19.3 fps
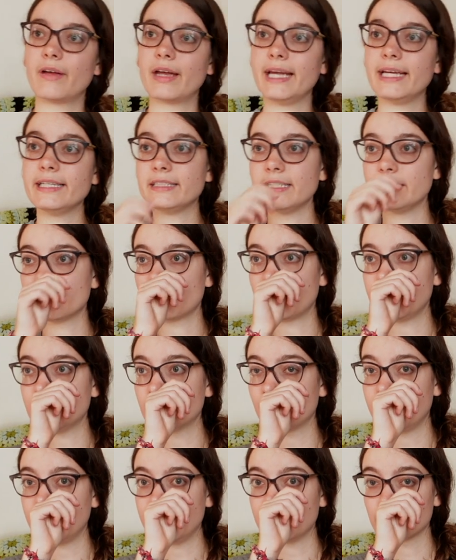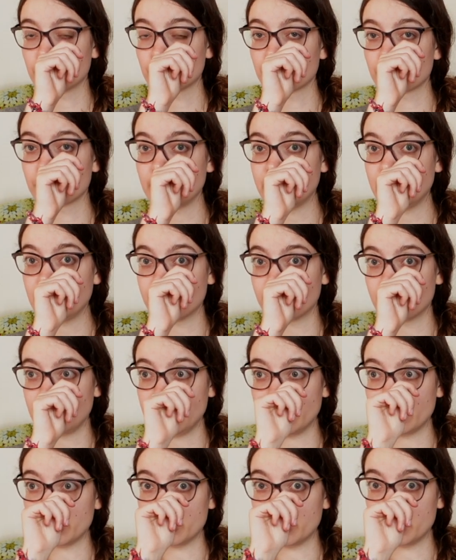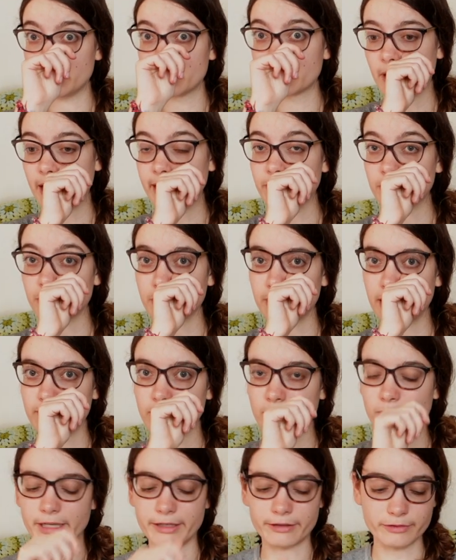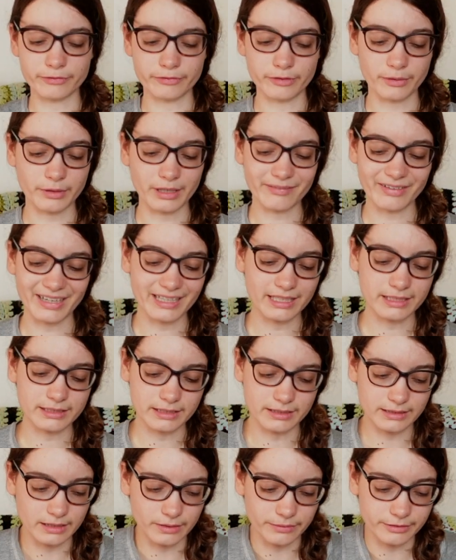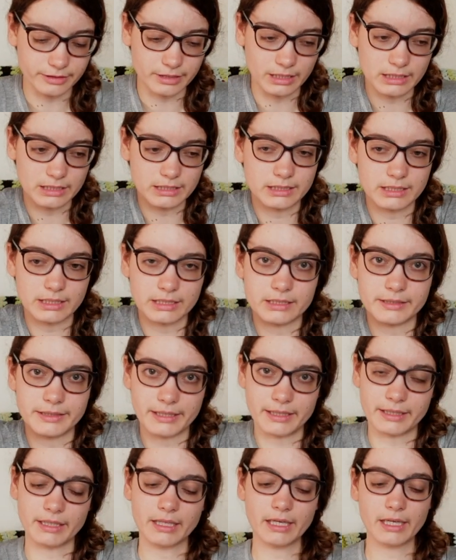AT2020 is a really, really good entry level microphone. I've had it since I was like 16